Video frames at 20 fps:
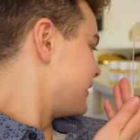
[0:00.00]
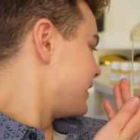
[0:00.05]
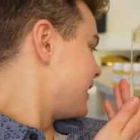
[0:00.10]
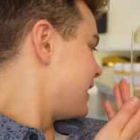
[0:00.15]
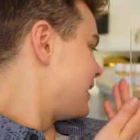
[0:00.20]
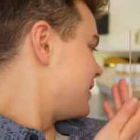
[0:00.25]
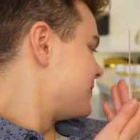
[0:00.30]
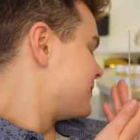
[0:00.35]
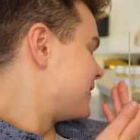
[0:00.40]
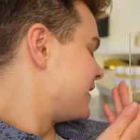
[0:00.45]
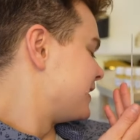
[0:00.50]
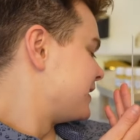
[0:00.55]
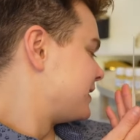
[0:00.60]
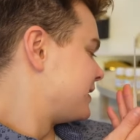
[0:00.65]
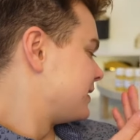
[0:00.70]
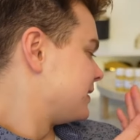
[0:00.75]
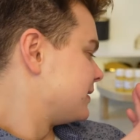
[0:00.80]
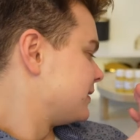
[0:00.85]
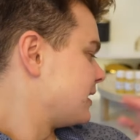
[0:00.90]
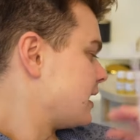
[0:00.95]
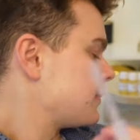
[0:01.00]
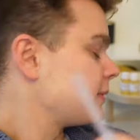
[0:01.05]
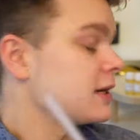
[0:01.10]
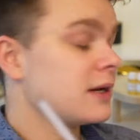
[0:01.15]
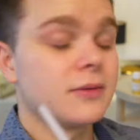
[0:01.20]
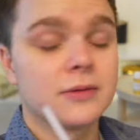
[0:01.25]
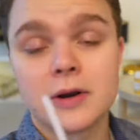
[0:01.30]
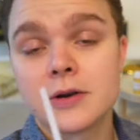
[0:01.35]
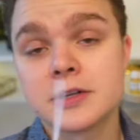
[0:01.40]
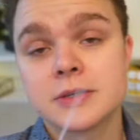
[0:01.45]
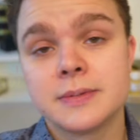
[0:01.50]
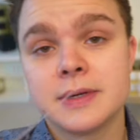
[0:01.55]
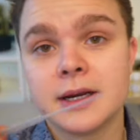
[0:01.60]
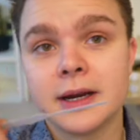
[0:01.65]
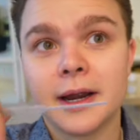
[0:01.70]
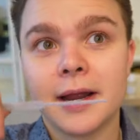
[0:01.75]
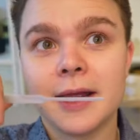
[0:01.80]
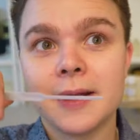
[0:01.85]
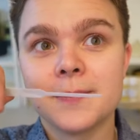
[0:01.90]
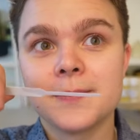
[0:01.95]
again, but the lemon and
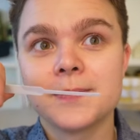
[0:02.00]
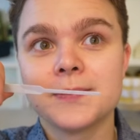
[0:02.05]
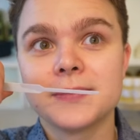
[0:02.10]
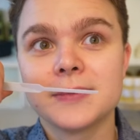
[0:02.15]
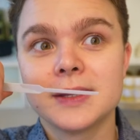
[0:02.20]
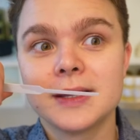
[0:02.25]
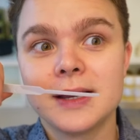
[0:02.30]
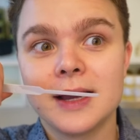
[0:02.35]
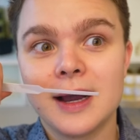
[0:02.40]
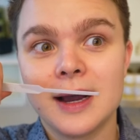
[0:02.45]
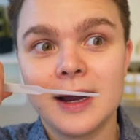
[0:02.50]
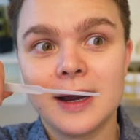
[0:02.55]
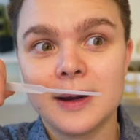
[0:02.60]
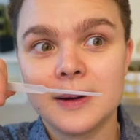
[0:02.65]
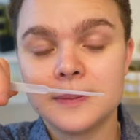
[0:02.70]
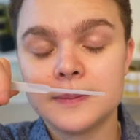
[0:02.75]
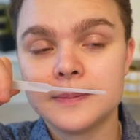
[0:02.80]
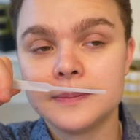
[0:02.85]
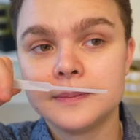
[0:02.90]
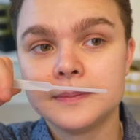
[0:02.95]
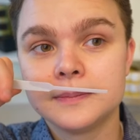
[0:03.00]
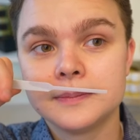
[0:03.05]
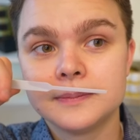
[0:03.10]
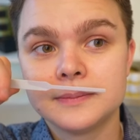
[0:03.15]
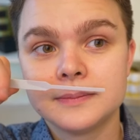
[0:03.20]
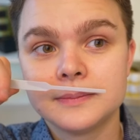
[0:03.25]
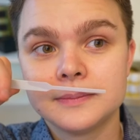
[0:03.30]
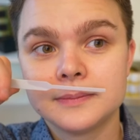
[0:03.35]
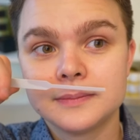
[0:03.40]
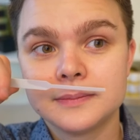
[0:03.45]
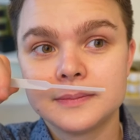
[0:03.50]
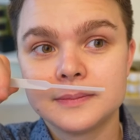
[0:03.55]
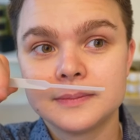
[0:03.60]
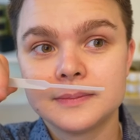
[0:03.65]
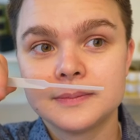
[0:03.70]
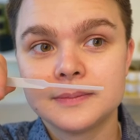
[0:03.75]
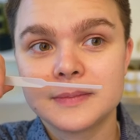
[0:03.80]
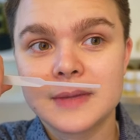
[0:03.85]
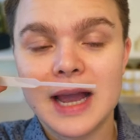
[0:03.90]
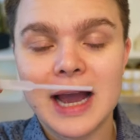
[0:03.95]
rosemary, um,
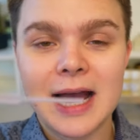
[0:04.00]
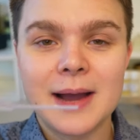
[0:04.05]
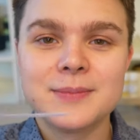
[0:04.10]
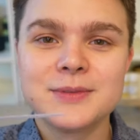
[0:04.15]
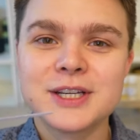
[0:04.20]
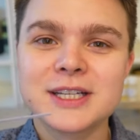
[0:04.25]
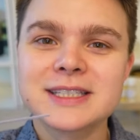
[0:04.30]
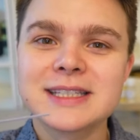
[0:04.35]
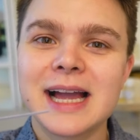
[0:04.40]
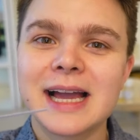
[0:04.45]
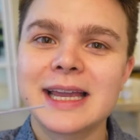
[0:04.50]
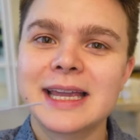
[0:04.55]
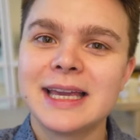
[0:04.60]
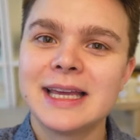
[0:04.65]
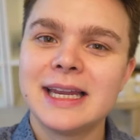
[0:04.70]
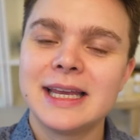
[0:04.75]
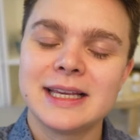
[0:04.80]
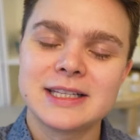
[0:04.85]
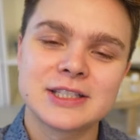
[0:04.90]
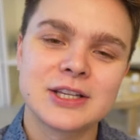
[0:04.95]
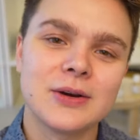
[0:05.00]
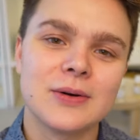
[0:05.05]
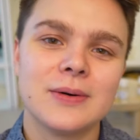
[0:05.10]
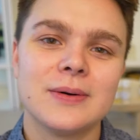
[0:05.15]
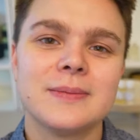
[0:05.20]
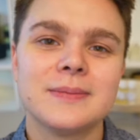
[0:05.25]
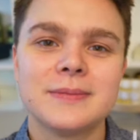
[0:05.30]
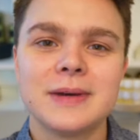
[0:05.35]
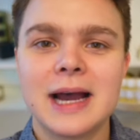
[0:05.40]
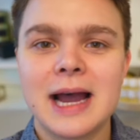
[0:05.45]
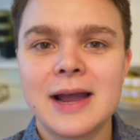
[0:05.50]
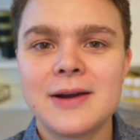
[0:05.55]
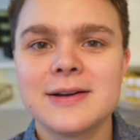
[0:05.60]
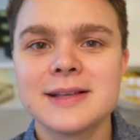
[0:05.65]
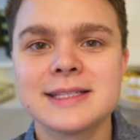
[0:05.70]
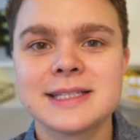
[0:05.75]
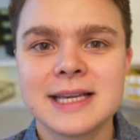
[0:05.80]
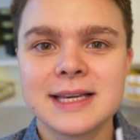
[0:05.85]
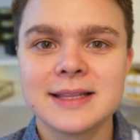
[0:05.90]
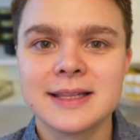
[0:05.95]
I'm just not getting. So I
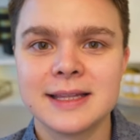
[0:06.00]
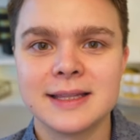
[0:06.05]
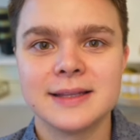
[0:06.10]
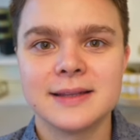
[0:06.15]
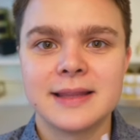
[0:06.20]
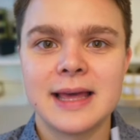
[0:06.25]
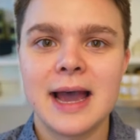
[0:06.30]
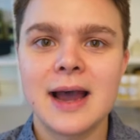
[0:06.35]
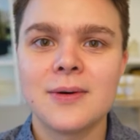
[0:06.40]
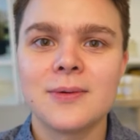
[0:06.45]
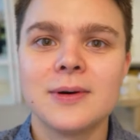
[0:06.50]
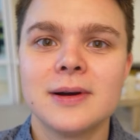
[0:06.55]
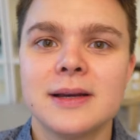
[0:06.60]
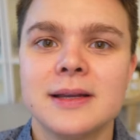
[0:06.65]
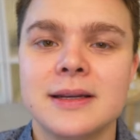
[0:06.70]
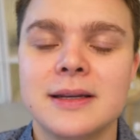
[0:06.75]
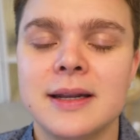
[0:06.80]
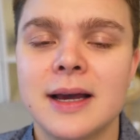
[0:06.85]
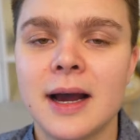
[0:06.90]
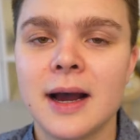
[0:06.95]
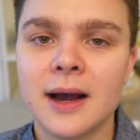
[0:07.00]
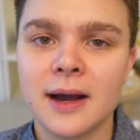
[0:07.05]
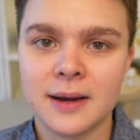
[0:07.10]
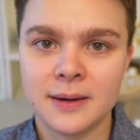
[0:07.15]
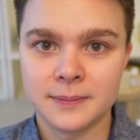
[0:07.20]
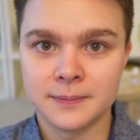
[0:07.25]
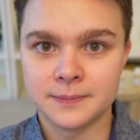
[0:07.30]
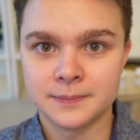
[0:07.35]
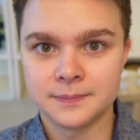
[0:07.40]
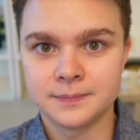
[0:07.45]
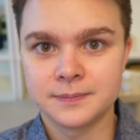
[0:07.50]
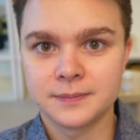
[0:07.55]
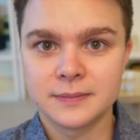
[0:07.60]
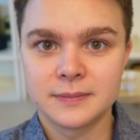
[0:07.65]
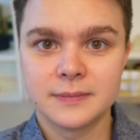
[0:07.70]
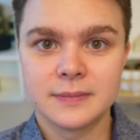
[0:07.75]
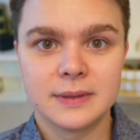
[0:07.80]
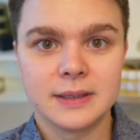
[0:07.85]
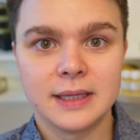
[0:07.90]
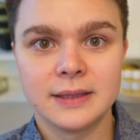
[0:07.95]
would say that that one, um,
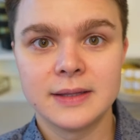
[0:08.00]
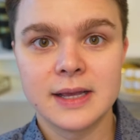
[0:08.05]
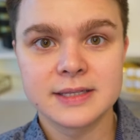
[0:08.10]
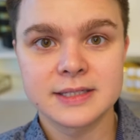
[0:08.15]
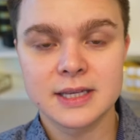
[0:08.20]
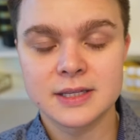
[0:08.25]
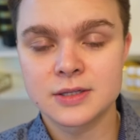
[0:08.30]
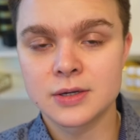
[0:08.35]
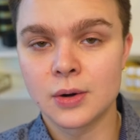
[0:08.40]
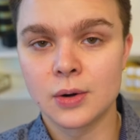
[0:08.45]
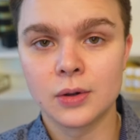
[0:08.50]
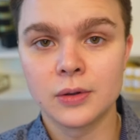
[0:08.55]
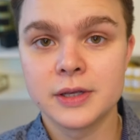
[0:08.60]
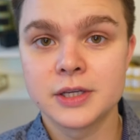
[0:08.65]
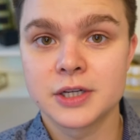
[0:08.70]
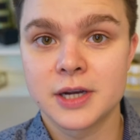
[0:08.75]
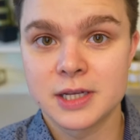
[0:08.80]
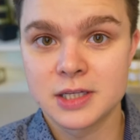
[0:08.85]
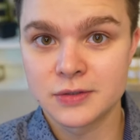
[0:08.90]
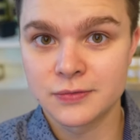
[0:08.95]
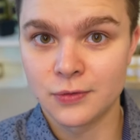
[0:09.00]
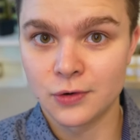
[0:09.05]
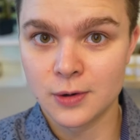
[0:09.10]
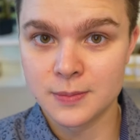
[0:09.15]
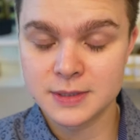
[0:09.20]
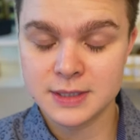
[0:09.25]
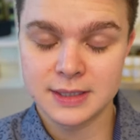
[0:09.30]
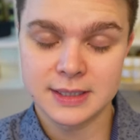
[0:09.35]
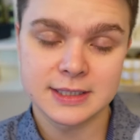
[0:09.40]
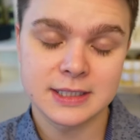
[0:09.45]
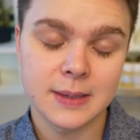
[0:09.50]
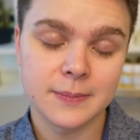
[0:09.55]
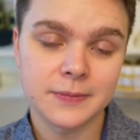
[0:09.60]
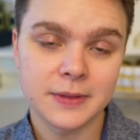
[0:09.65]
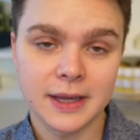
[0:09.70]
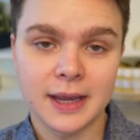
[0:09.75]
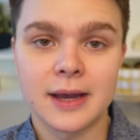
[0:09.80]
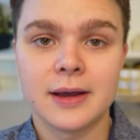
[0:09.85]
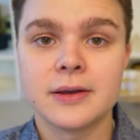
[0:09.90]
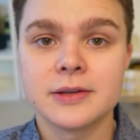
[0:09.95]
unless it totally transforms into
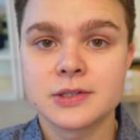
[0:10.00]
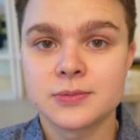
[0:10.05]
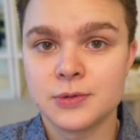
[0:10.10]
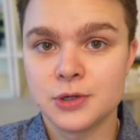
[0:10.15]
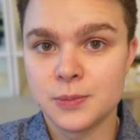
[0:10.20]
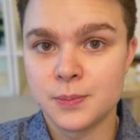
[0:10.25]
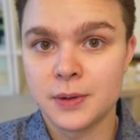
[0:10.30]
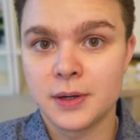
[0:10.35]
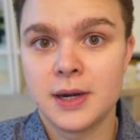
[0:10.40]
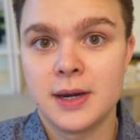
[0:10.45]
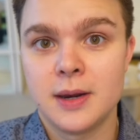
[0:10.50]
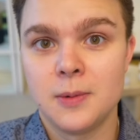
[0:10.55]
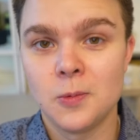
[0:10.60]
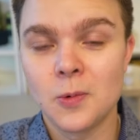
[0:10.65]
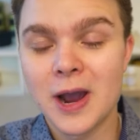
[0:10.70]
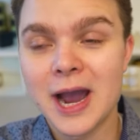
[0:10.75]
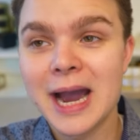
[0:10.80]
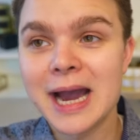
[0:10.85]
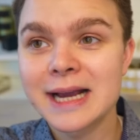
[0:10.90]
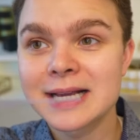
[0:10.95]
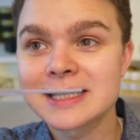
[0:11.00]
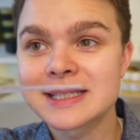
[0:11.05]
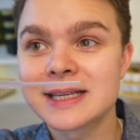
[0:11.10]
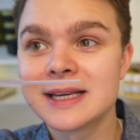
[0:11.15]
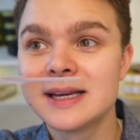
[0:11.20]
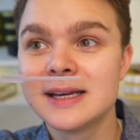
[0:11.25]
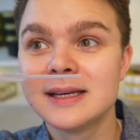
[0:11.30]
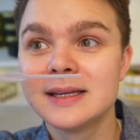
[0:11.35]
something else when you put it in wax,